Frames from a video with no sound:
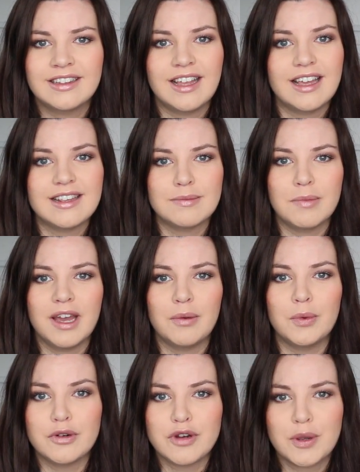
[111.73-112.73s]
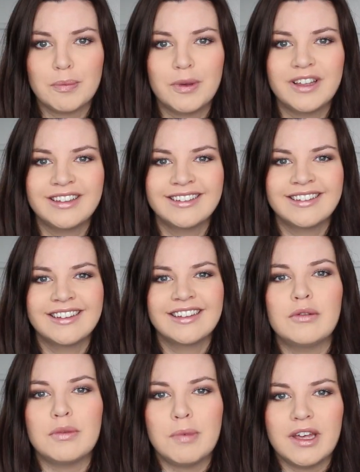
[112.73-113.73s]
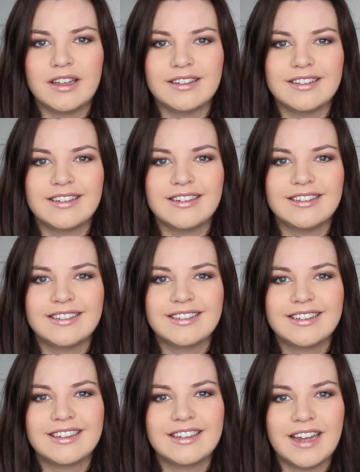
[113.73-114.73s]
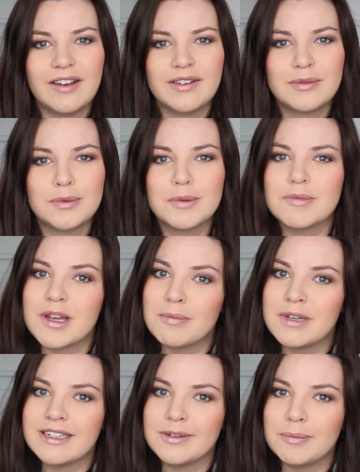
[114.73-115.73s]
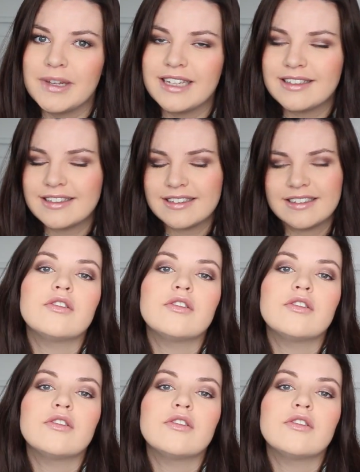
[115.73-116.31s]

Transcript: That is my wardrobe with Birkenstocks. Now it's warmed up a little bit.